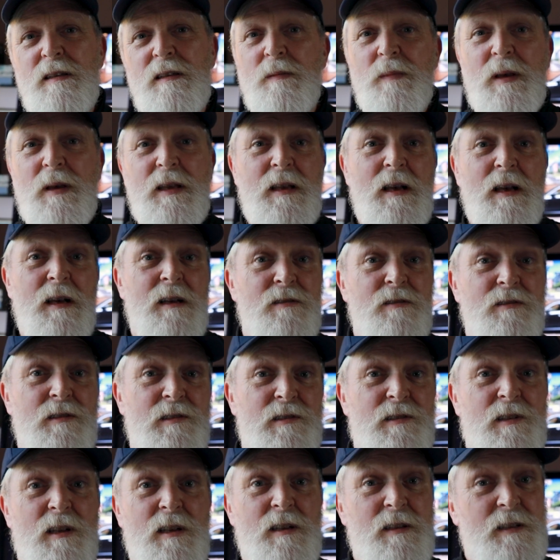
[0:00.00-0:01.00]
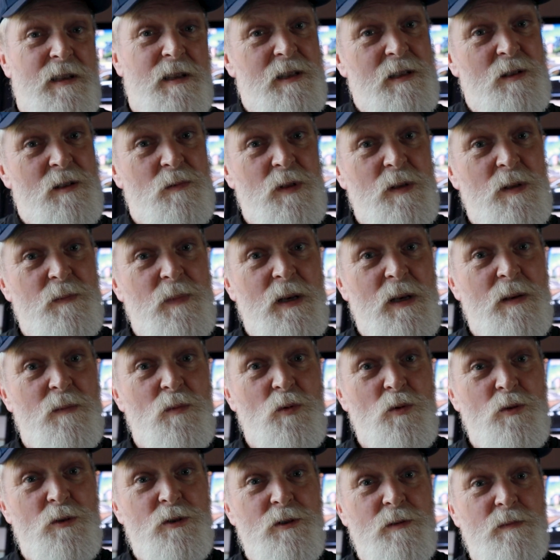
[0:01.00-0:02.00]
you might actually start getting a wee bit of
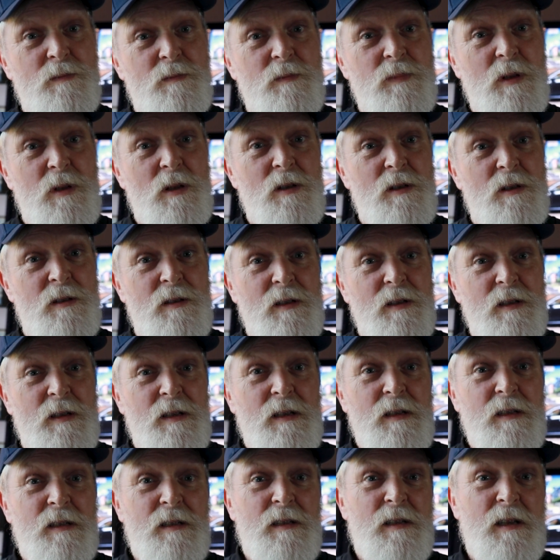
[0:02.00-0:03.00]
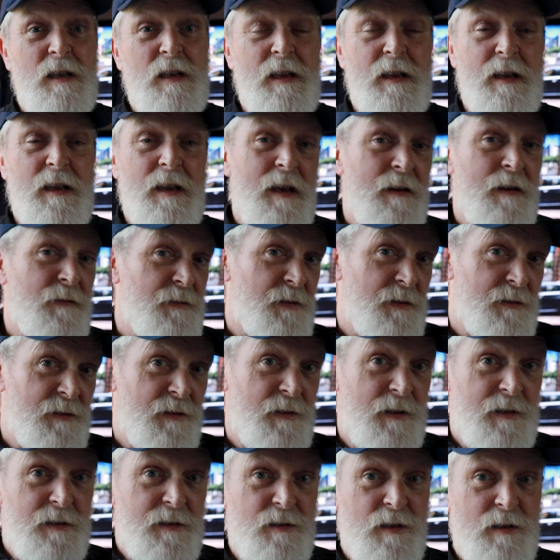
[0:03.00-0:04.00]
motion blur if there's
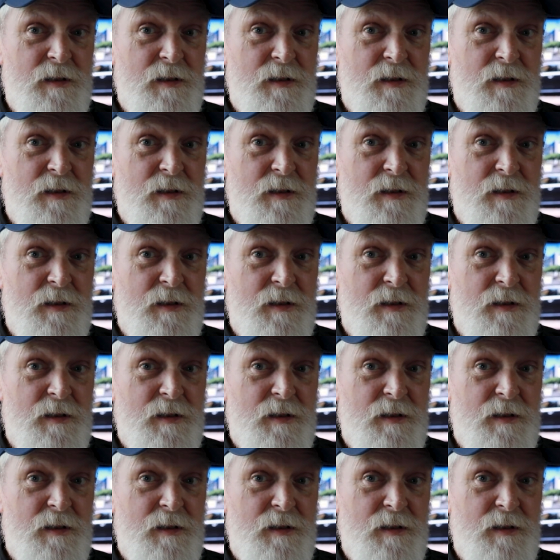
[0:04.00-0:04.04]
things